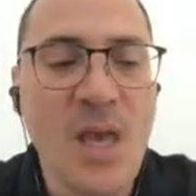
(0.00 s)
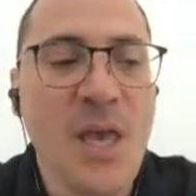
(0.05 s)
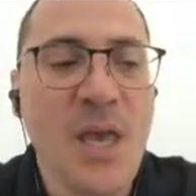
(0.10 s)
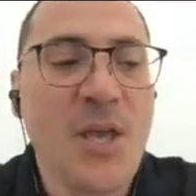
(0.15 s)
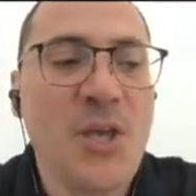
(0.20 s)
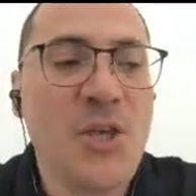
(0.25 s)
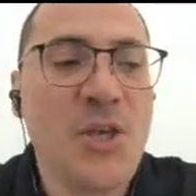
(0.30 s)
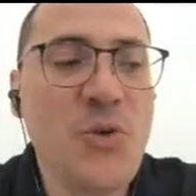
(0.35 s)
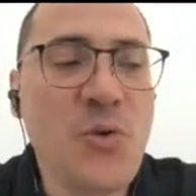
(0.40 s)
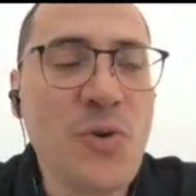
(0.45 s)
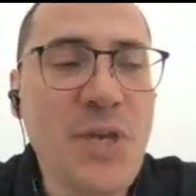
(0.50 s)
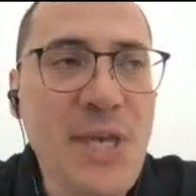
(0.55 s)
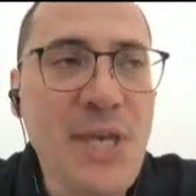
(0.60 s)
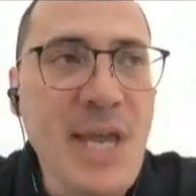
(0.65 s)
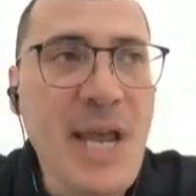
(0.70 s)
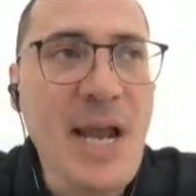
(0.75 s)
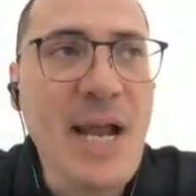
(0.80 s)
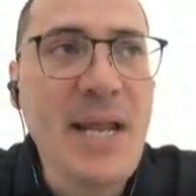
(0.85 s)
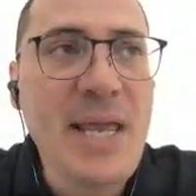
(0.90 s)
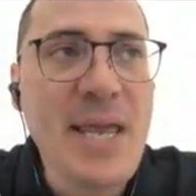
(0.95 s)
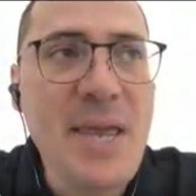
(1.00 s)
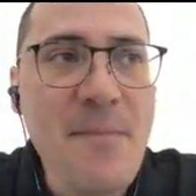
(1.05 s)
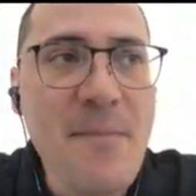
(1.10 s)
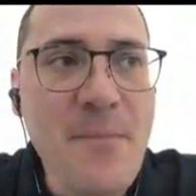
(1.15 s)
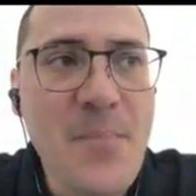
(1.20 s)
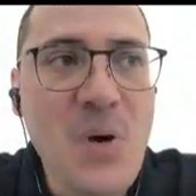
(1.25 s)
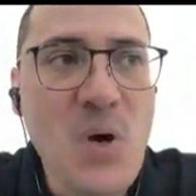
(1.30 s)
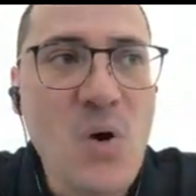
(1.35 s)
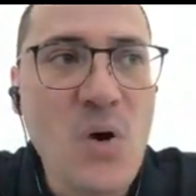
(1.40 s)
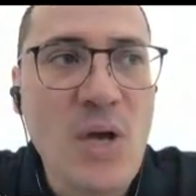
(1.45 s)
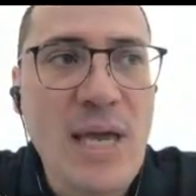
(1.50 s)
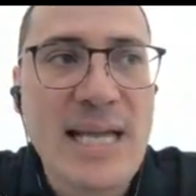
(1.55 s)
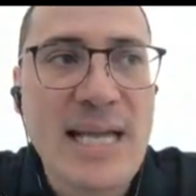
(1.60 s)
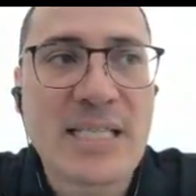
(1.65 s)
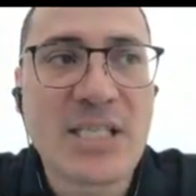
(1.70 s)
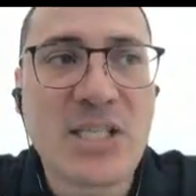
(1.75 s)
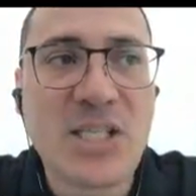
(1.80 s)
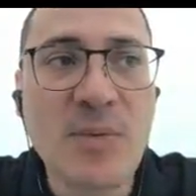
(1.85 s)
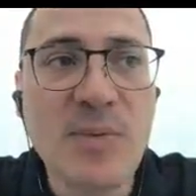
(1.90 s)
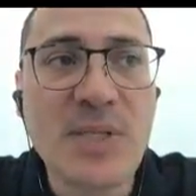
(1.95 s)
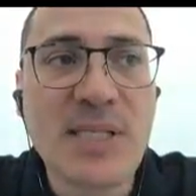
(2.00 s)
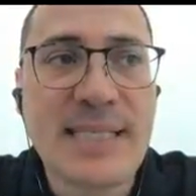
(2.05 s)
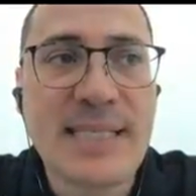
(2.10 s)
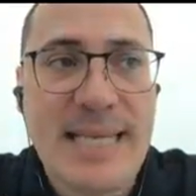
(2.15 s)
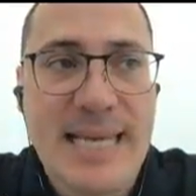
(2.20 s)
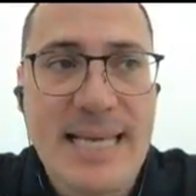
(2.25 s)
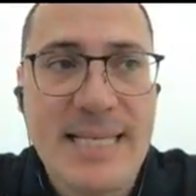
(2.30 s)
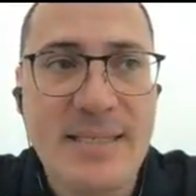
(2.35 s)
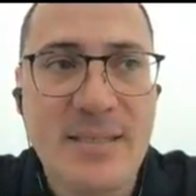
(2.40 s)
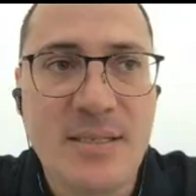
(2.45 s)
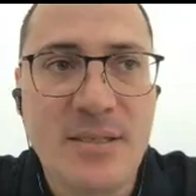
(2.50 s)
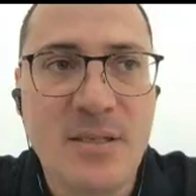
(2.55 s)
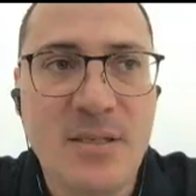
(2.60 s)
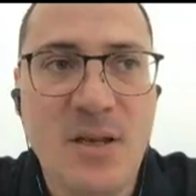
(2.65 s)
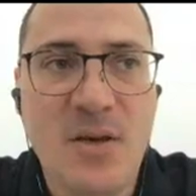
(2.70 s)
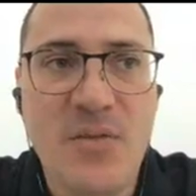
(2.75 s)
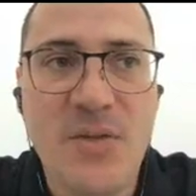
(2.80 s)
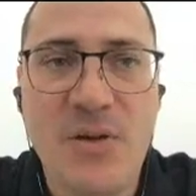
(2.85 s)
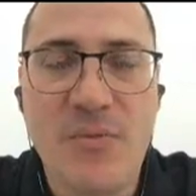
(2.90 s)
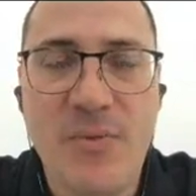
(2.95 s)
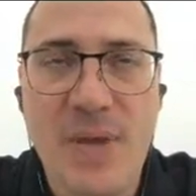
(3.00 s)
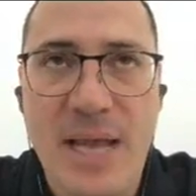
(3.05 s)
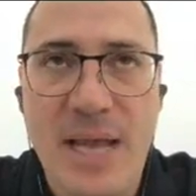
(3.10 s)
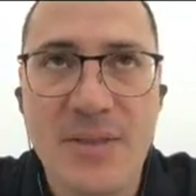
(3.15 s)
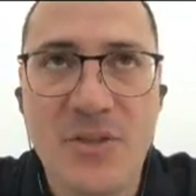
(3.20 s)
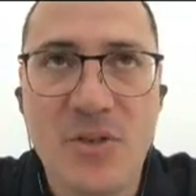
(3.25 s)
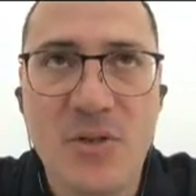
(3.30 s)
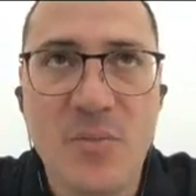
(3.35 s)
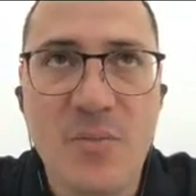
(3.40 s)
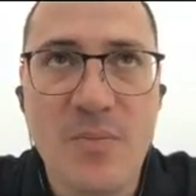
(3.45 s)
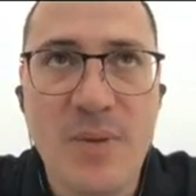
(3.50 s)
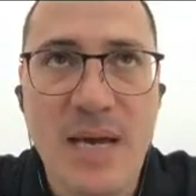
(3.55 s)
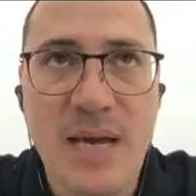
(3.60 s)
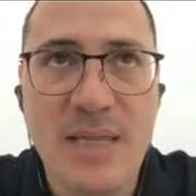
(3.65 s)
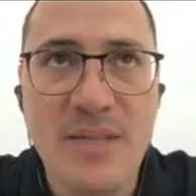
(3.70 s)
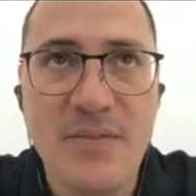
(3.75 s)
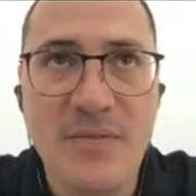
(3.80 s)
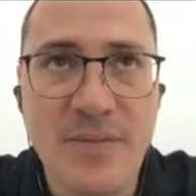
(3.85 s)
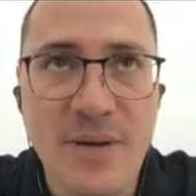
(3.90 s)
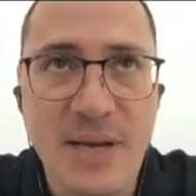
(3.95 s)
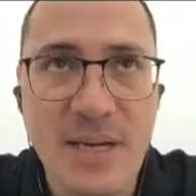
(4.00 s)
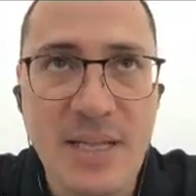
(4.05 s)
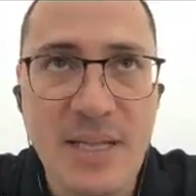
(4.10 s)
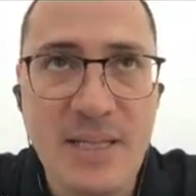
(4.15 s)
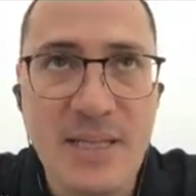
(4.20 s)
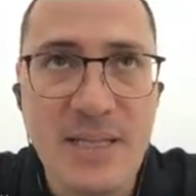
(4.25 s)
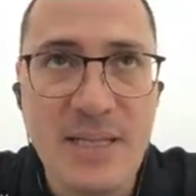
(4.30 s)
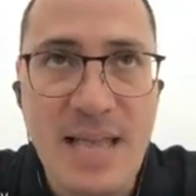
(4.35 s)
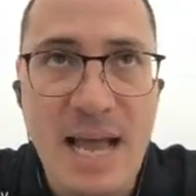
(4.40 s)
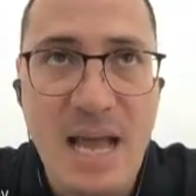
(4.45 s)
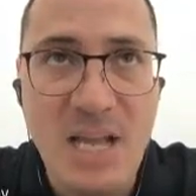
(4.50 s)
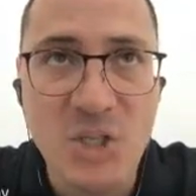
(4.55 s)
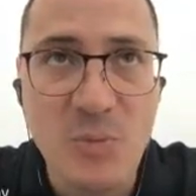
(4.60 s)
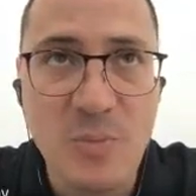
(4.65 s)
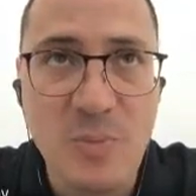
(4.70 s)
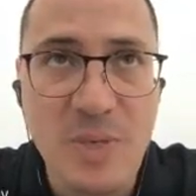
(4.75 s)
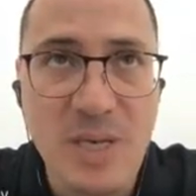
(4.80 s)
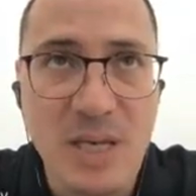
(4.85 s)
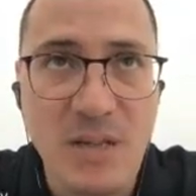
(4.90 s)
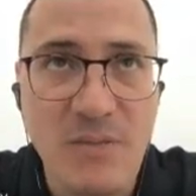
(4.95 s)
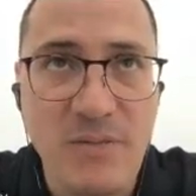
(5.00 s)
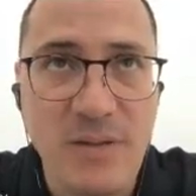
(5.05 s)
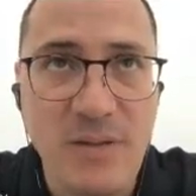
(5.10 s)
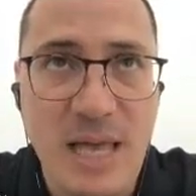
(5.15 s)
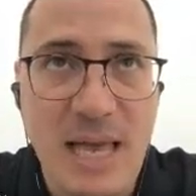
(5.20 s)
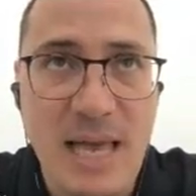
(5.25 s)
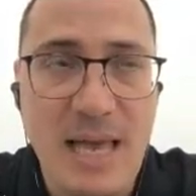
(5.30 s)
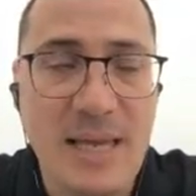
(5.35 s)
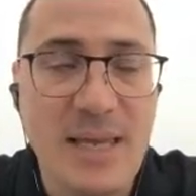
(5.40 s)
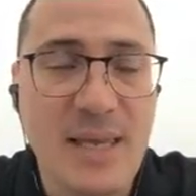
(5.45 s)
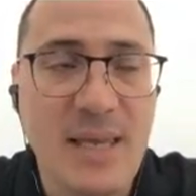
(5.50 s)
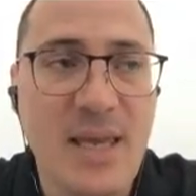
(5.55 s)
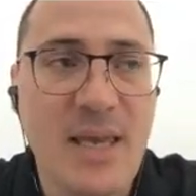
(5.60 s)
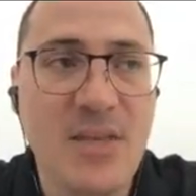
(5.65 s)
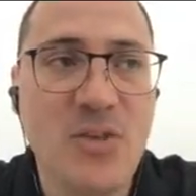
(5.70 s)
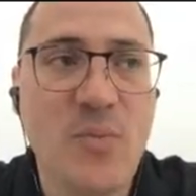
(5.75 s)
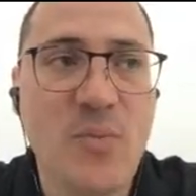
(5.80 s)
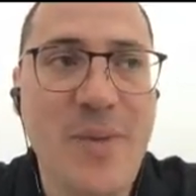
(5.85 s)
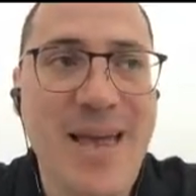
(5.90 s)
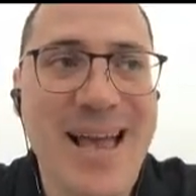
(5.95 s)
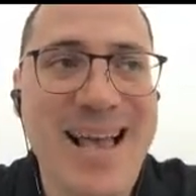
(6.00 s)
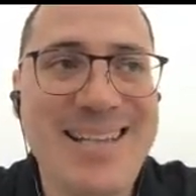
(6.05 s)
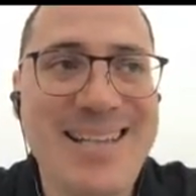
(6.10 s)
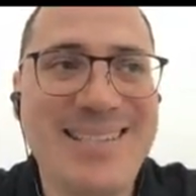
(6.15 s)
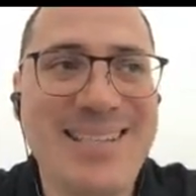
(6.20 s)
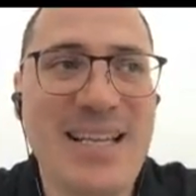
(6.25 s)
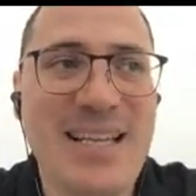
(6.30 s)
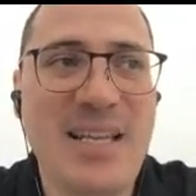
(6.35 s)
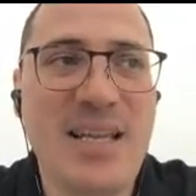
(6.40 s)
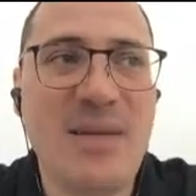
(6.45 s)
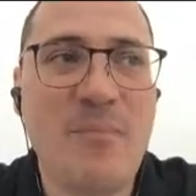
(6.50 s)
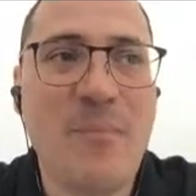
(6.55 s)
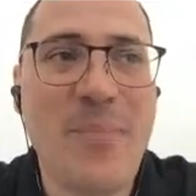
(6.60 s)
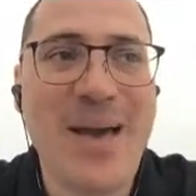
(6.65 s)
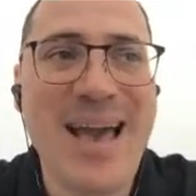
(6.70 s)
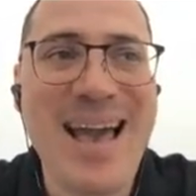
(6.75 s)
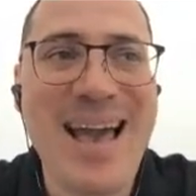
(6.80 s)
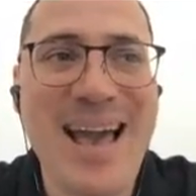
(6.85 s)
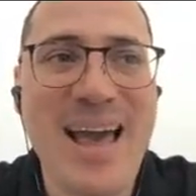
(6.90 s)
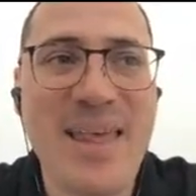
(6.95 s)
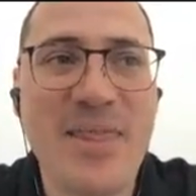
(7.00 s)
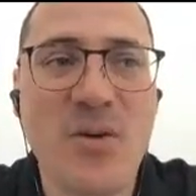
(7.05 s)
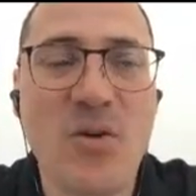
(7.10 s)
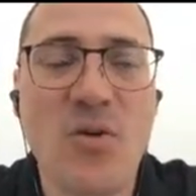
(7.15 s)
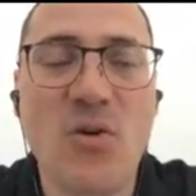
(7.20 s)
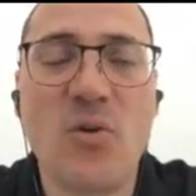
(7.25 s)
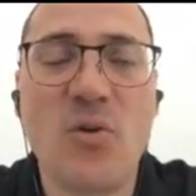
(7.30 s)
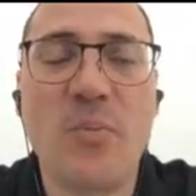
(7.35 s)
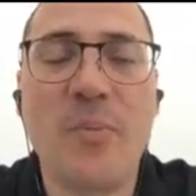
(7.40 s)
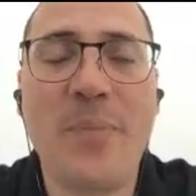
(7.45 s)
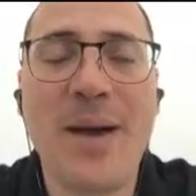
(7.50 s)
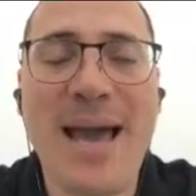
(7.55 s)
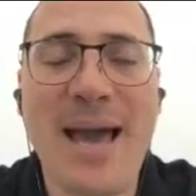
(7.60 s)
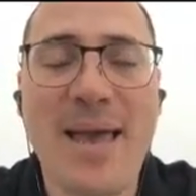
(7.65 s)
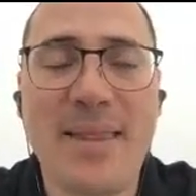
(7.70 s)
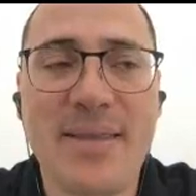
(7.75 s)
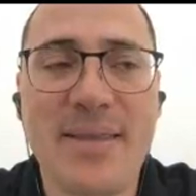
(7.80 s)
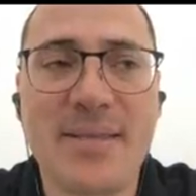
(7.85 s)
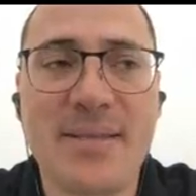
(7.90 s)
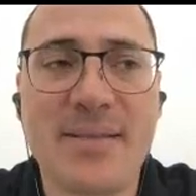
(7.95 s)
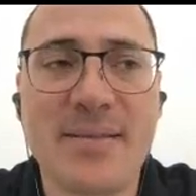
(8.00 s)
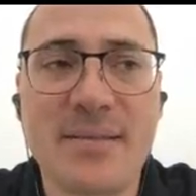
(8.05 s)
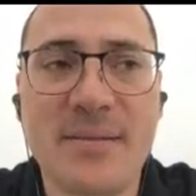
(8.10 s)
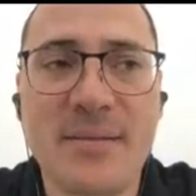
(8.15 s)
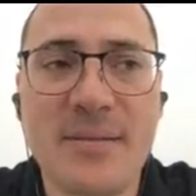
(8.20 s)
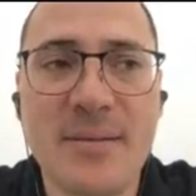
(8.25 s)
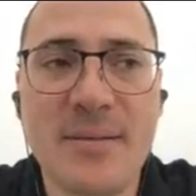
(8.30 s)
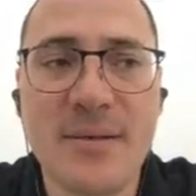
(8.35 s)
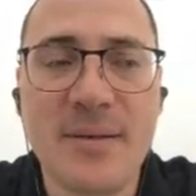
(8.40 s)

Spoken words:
You can invoke a subset of the reactor by defining the -pl flag, and you pass a path or paths